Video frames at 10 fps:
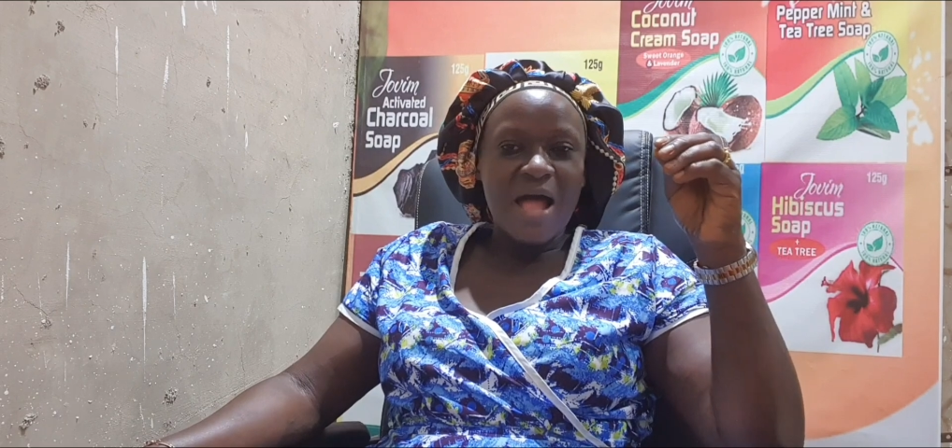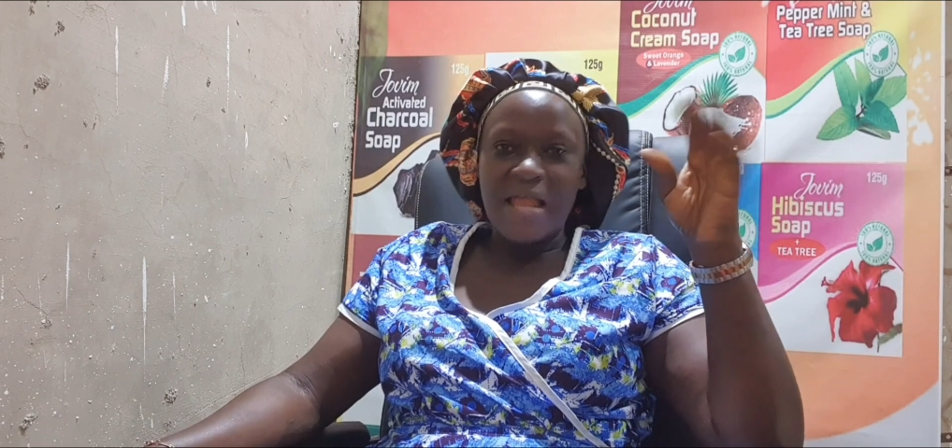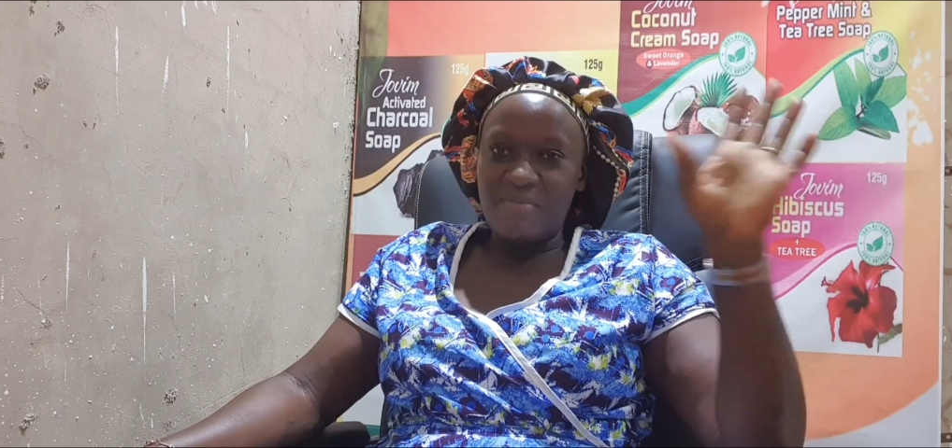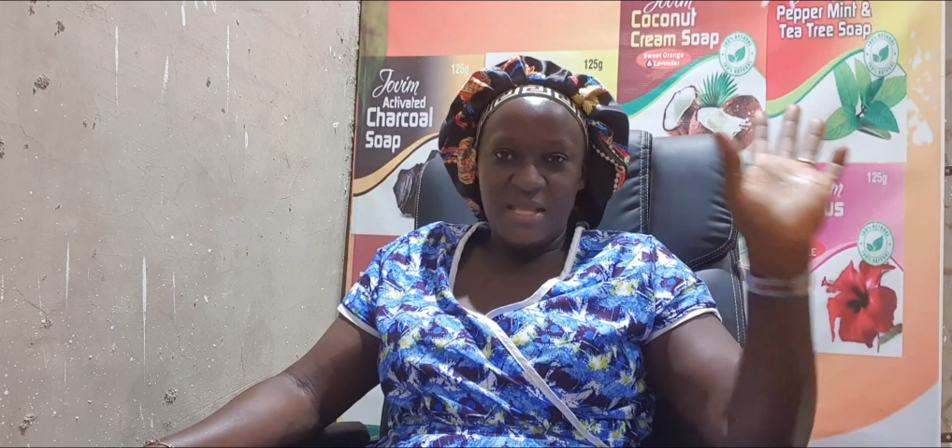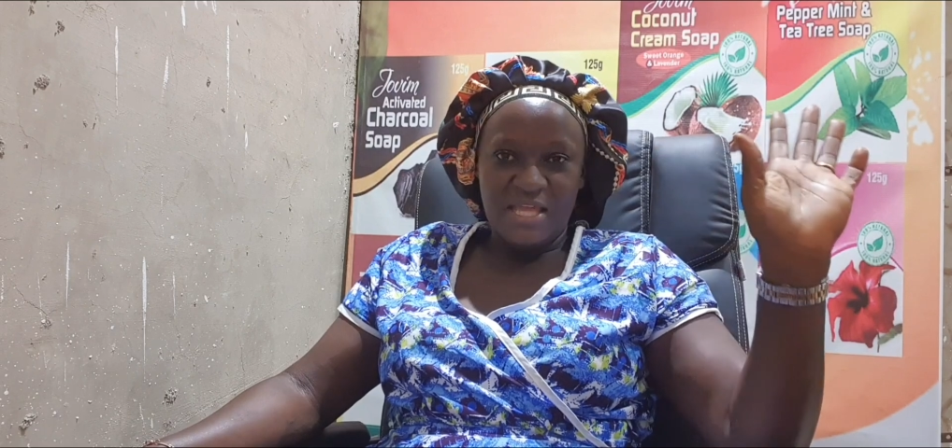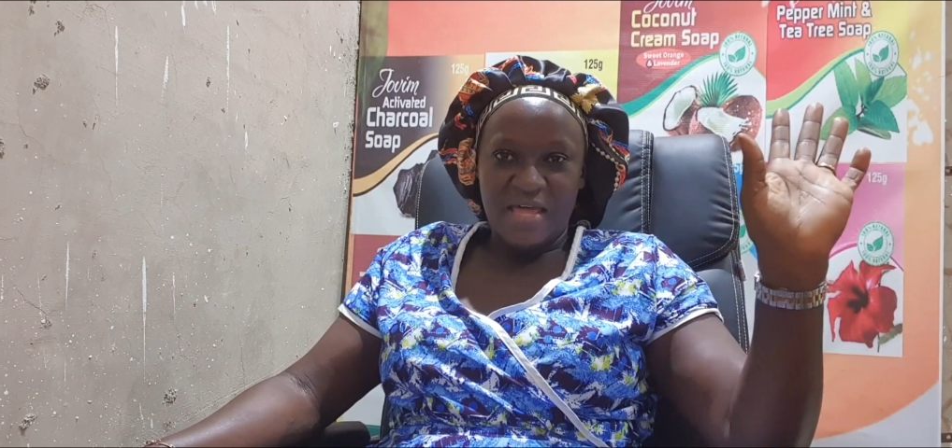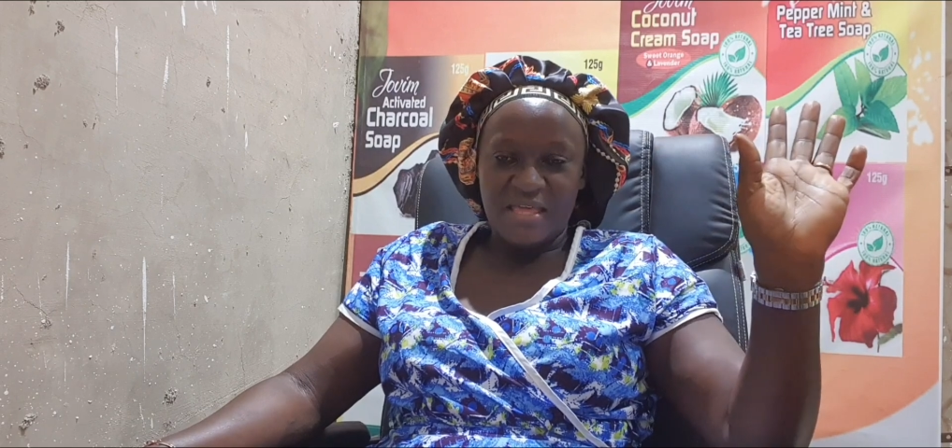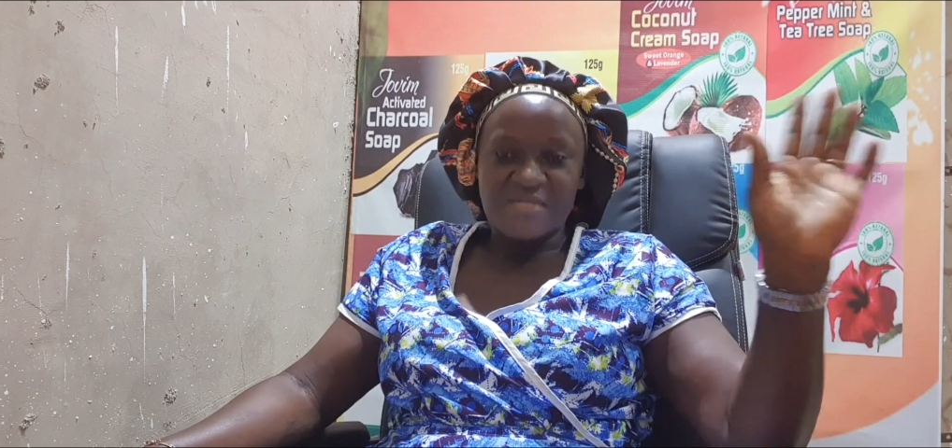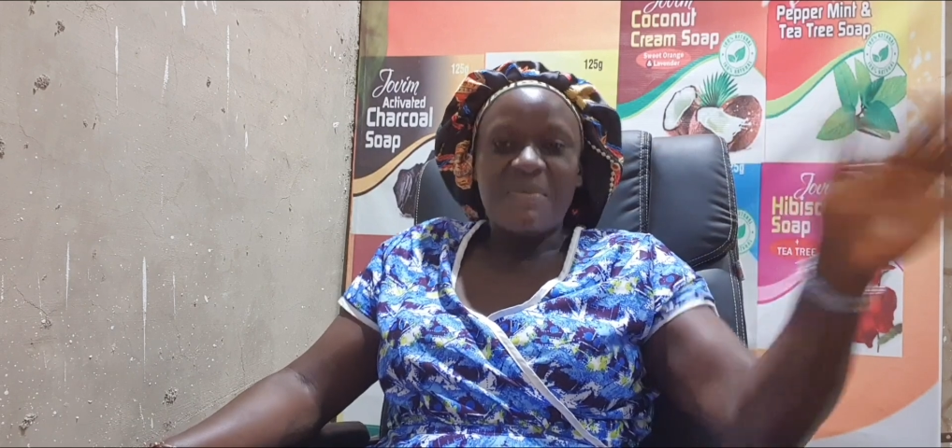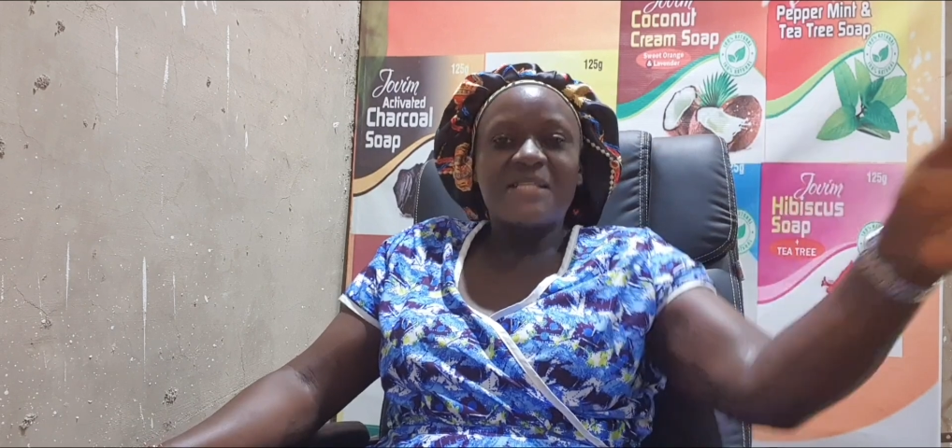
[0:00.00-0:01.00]
and many
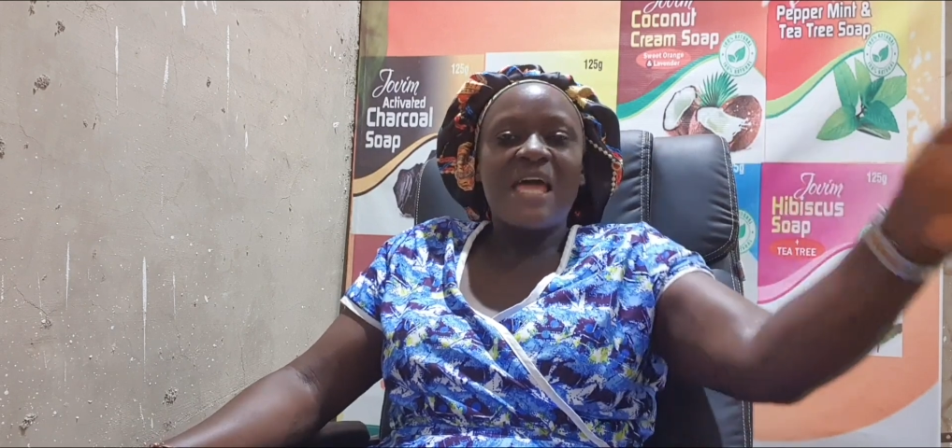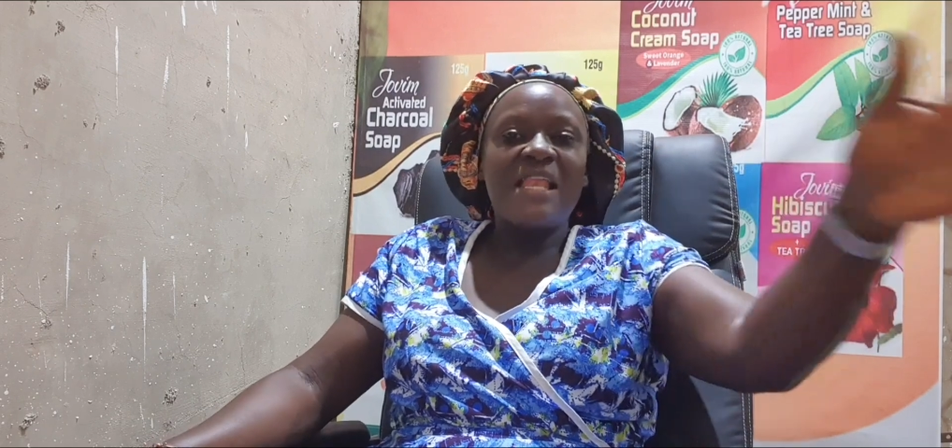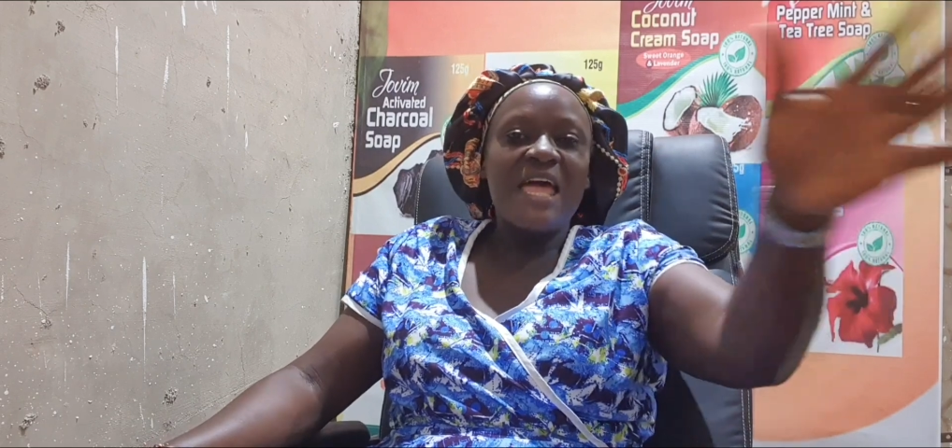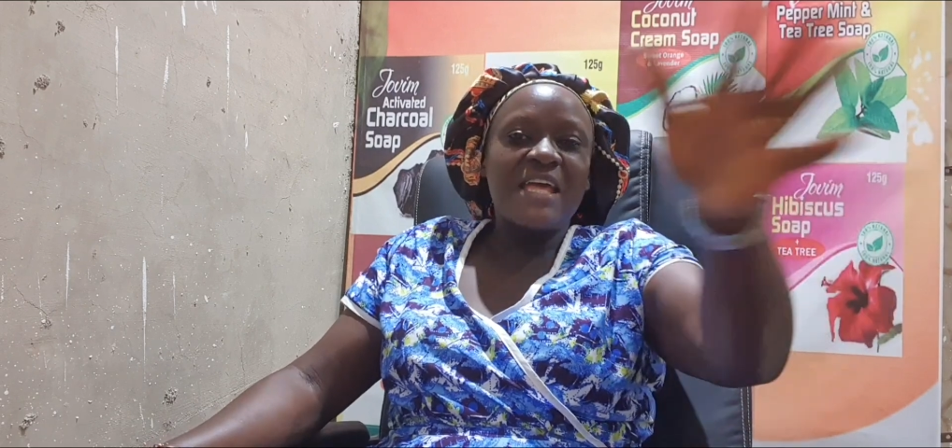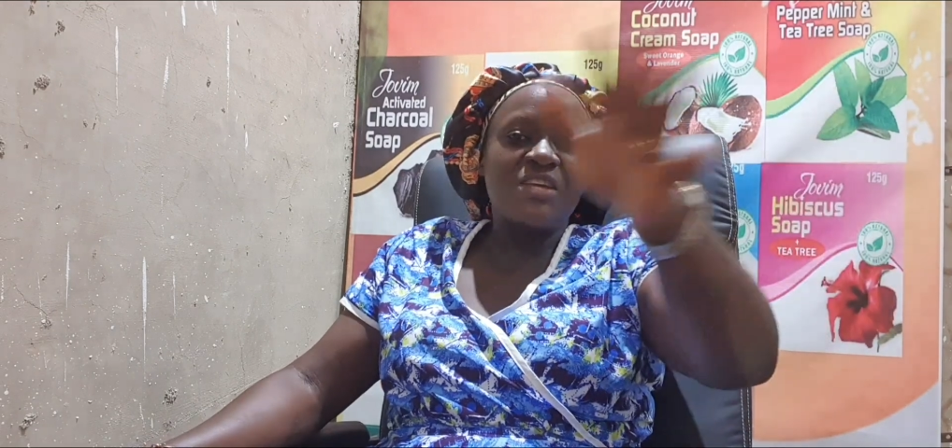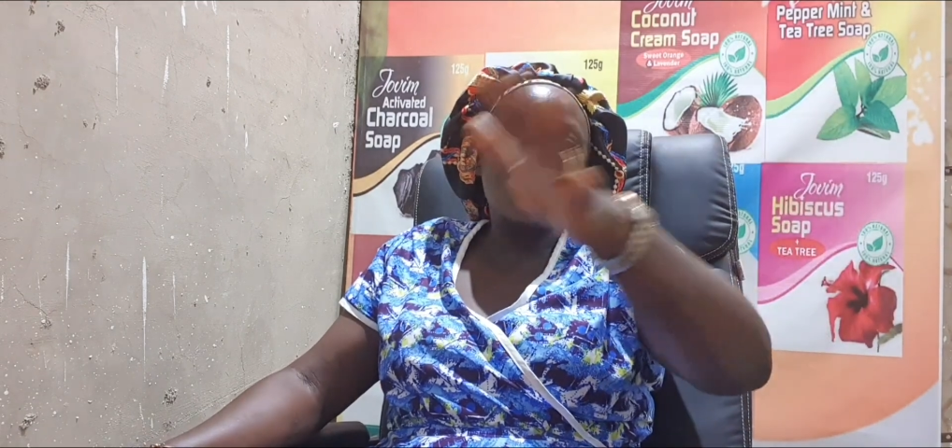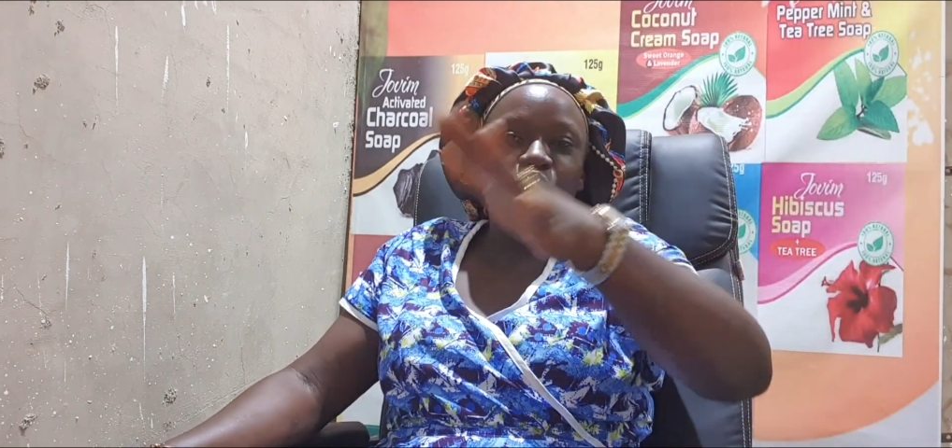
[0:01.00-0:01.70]
others. But I like